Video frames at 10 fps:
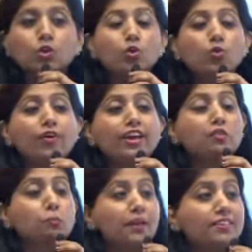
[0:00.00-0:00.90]
You were
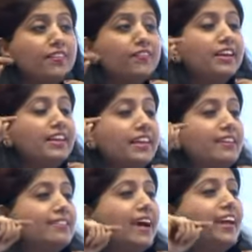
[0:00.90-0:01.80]
specifically
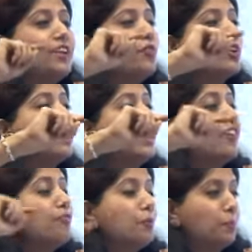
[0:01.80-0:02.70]
designed for the
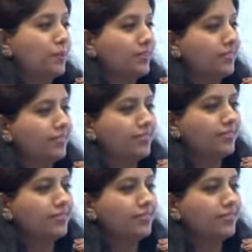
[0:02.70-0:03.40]
life purpose.